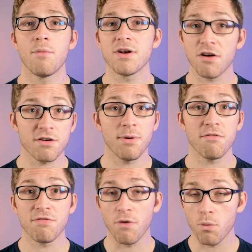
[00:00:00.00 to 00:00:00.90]
We talked
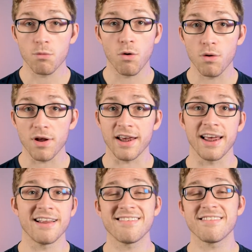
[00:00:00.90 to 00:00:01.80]
about foam rolling
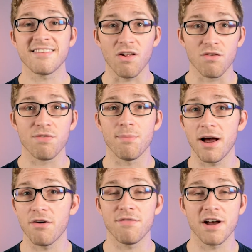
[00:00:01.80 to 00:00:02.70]
and
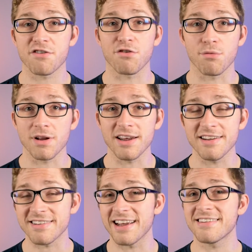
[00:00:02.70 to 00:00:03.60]
self-myofascial
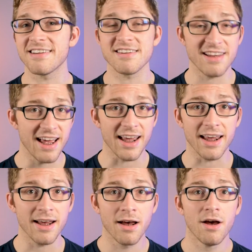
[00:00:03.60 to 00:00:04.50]
release, and
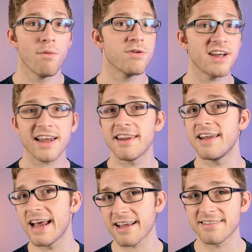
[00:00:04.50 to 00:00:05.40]
today we're taking the
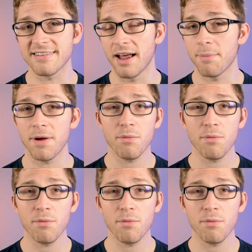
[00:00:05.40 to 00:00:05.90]
next step,